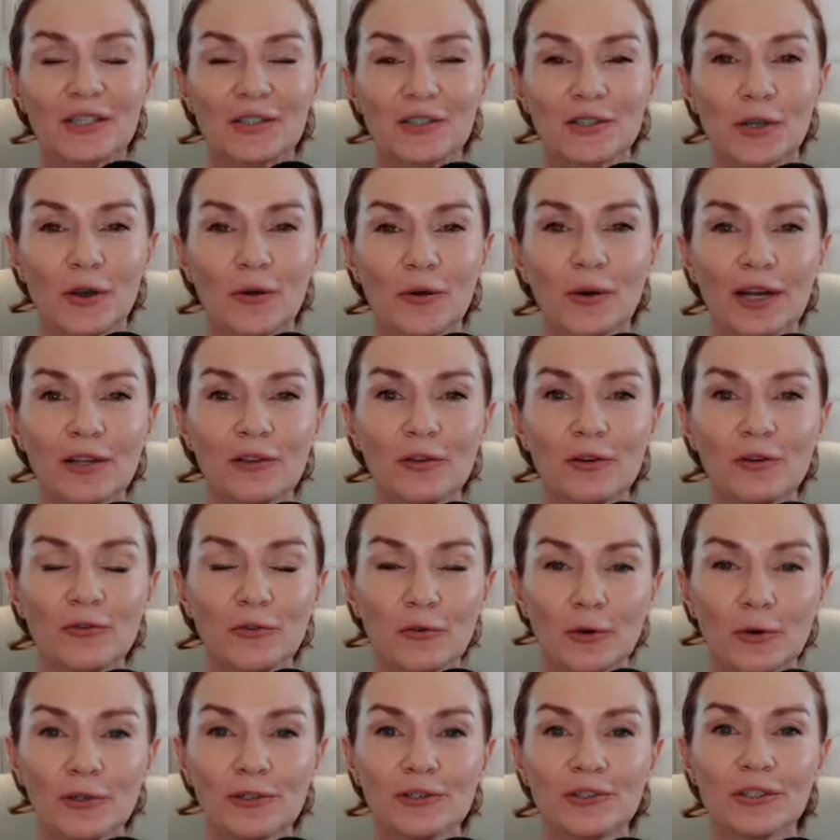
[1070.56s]
So I look
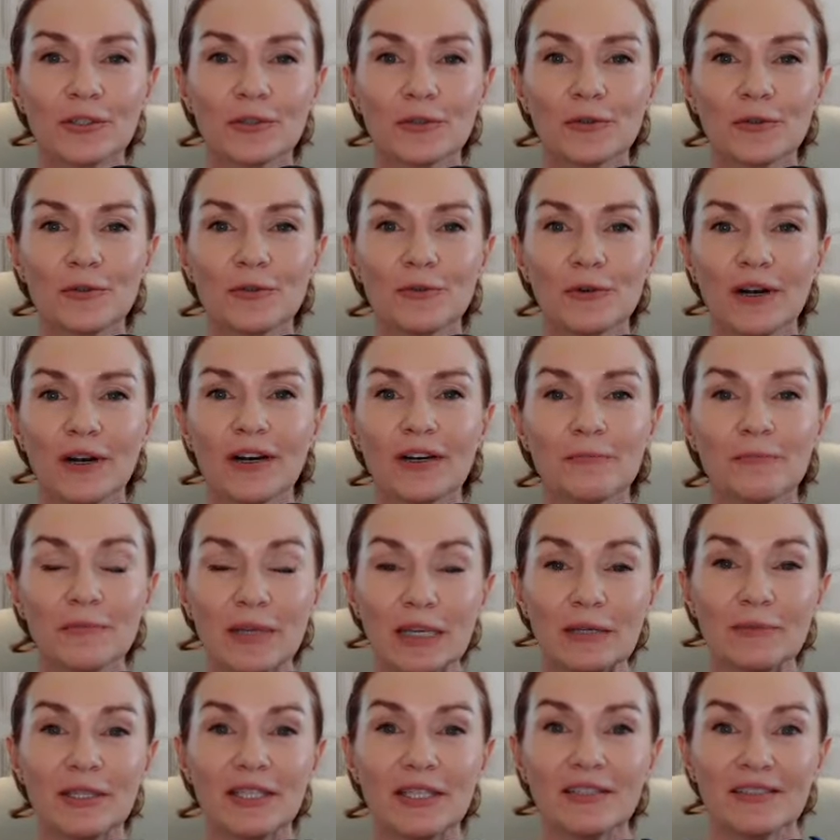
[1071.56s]
forward to
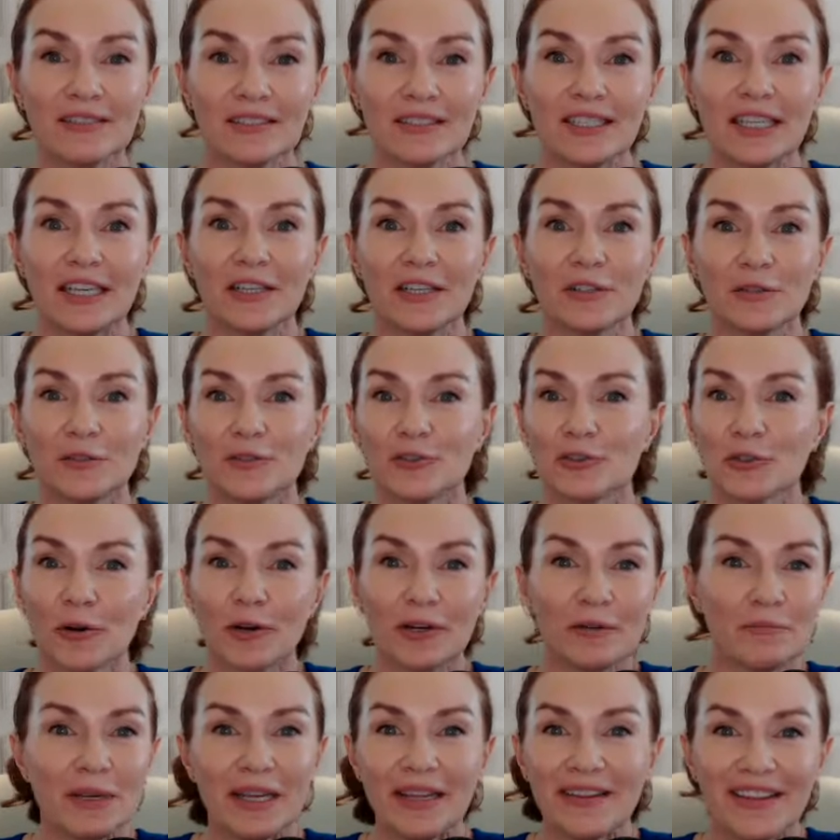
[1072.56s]
maybe seeing you
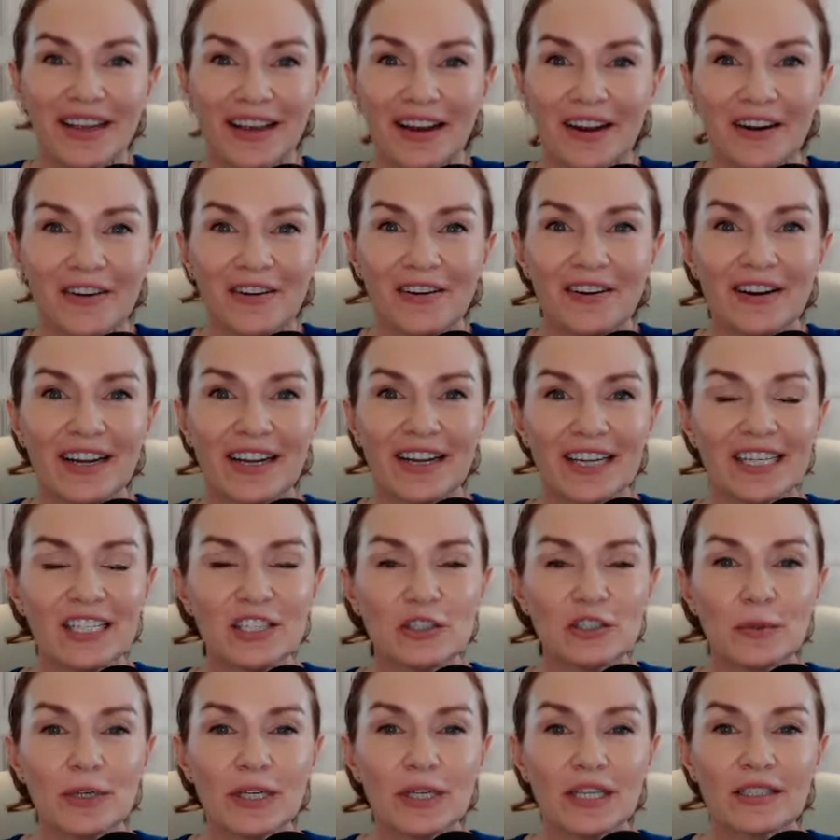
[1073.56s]
join me there
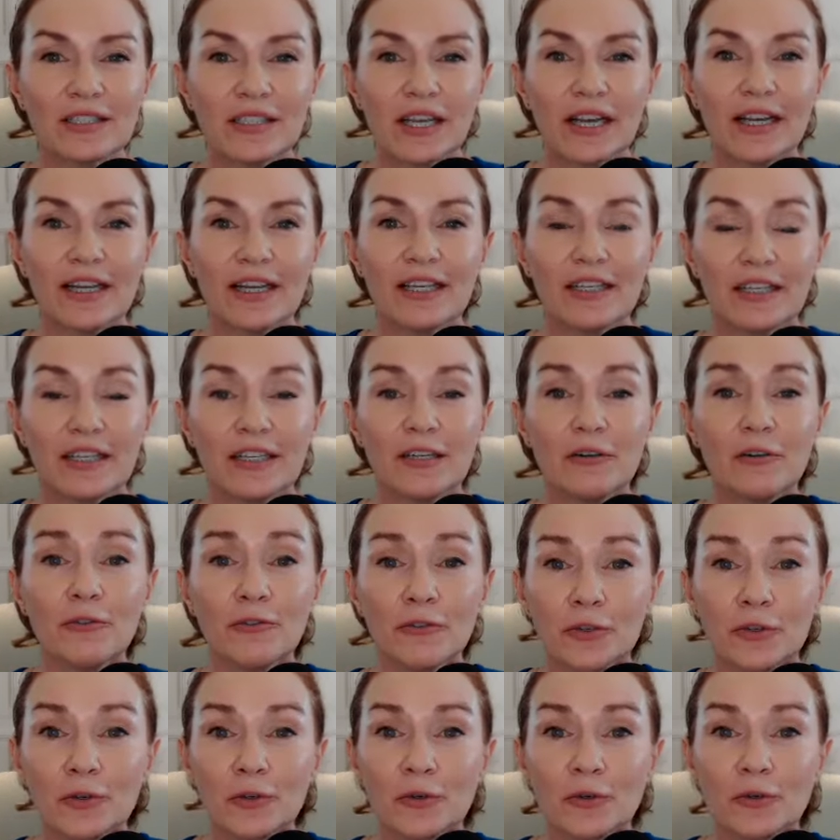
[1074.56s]
each week as I
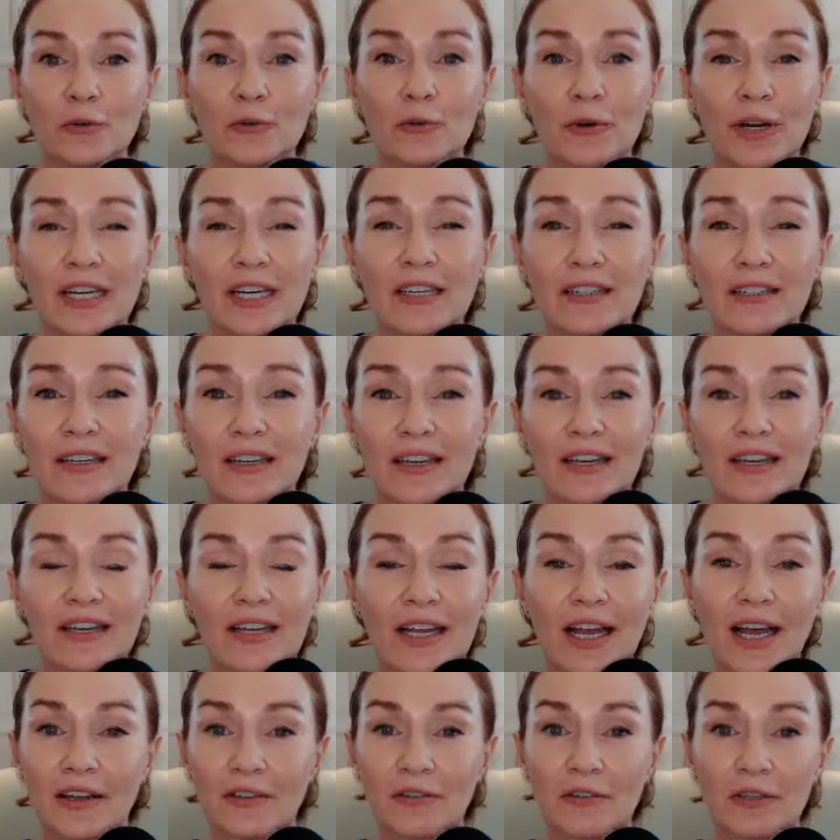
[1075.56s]
interview great
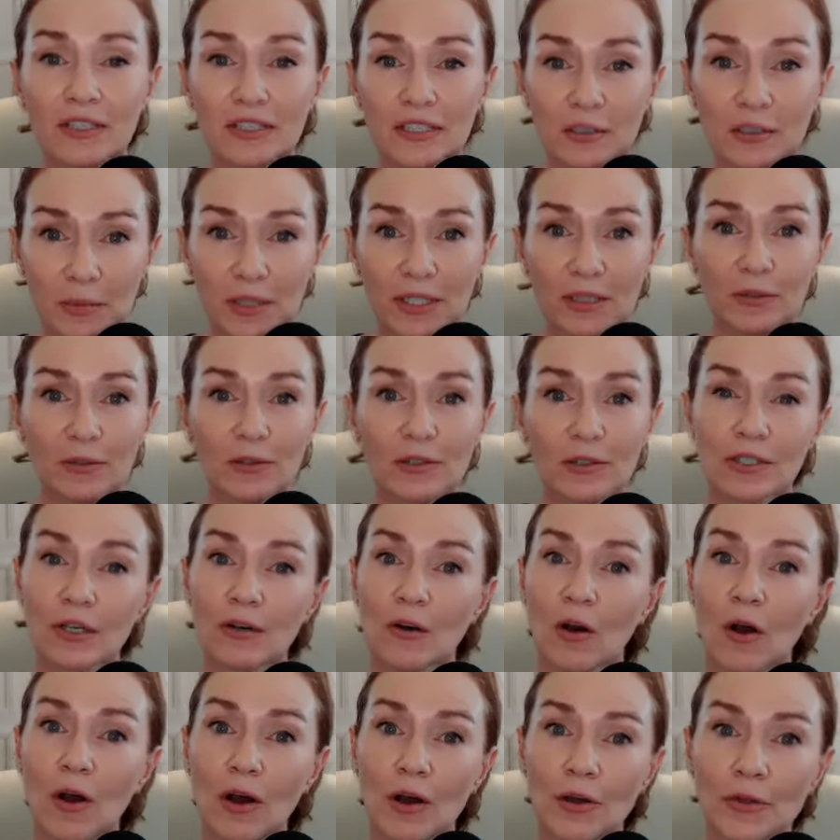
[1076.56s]
Catholic speakers
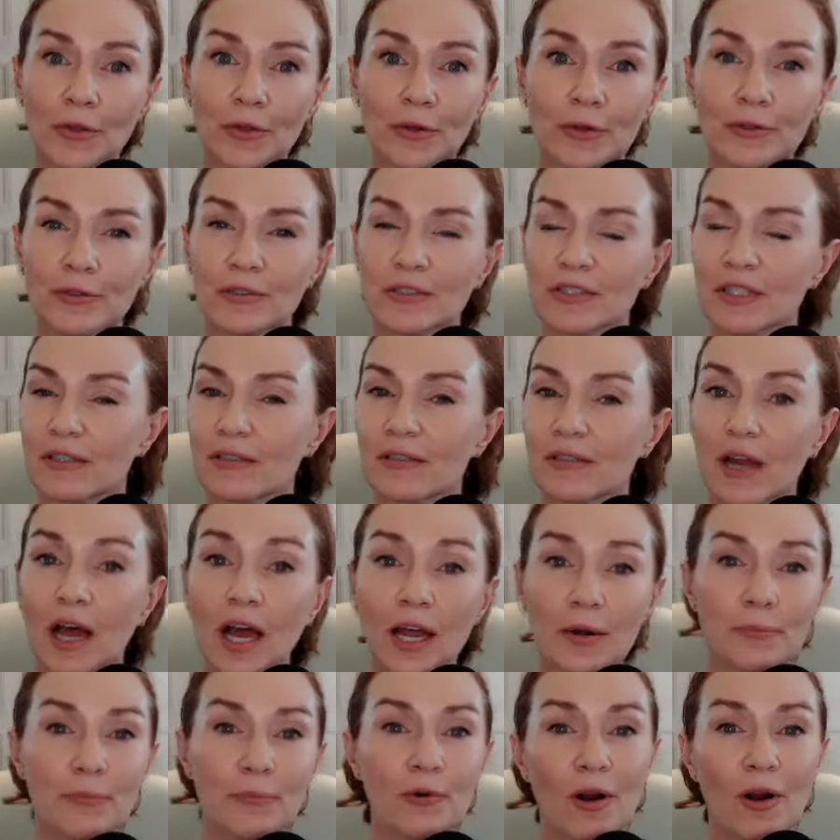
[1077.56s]
and authors and
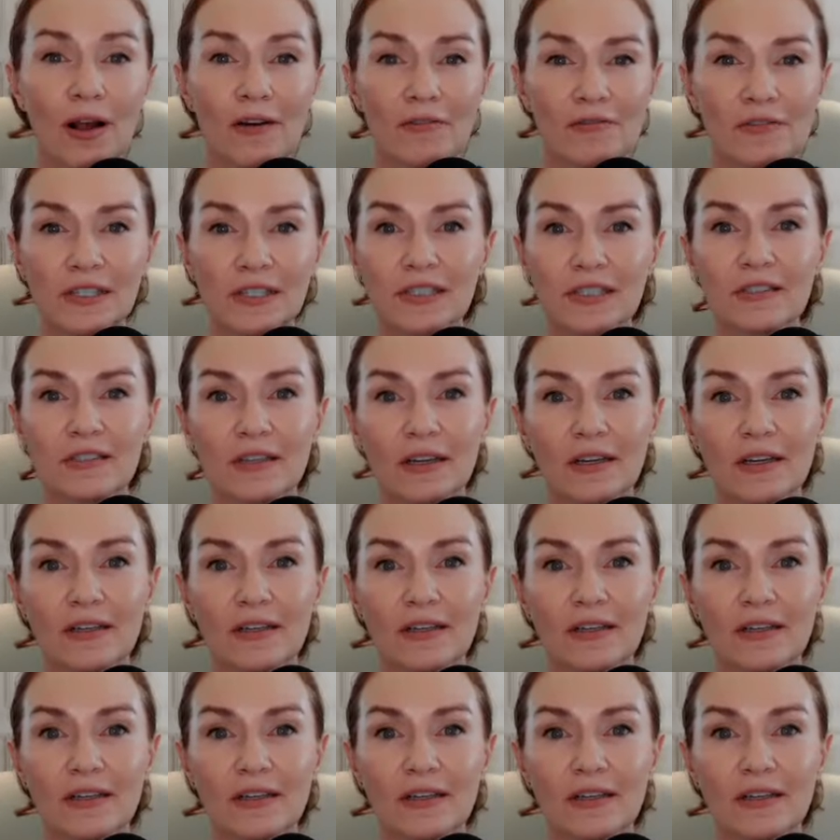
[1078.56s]
nonprofits.